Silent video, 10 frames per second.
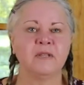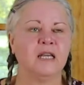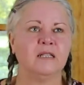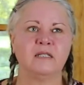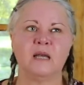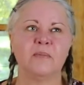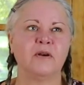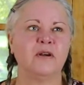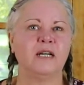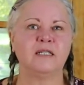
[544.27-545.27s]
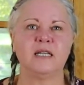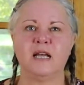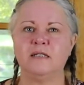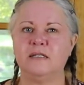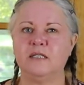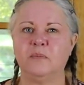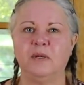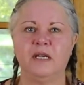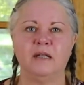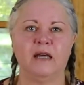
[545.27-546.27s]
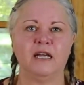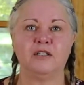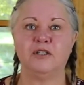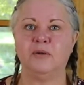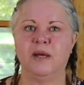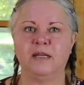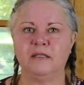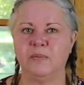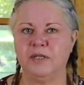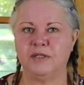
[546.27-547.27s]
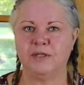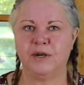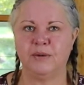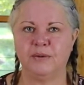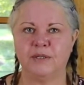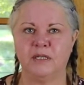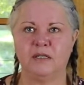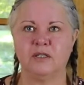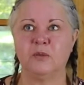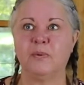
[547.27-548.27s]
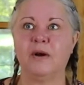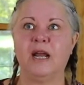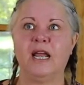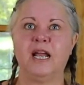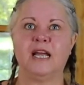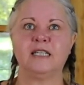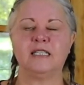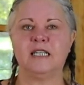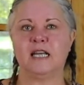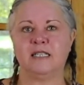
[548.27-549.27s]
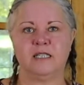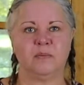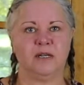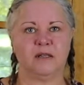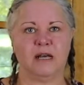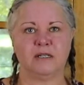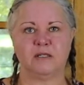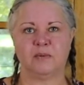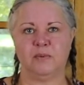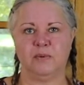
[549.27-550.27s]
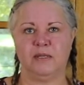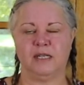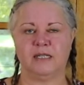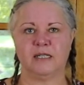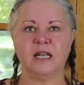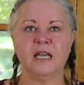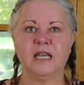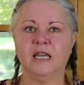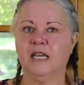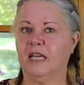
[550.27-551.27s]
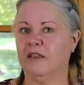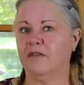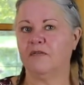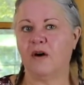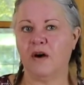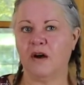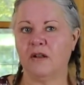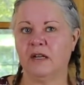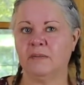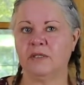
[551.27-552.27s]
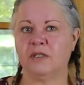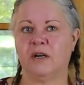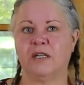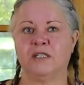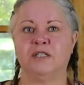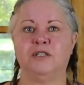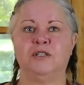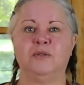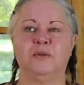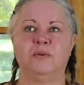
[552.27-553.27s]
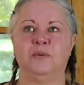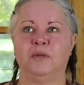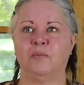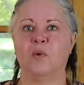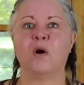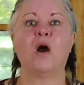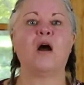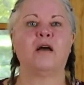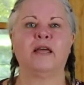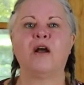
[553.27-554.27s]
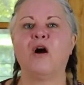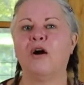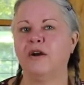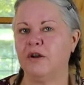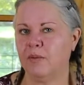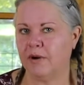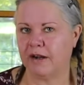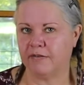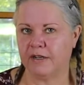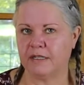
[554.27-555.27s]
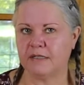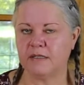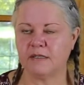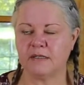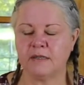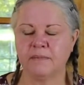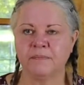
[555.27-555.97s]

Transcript: In the summer, it tends to be like 2 eggs and a piece of toast. In the spring, it tends to be a lot of smoothies. And in the fall, I'm starting to do more like heartier breakfasts.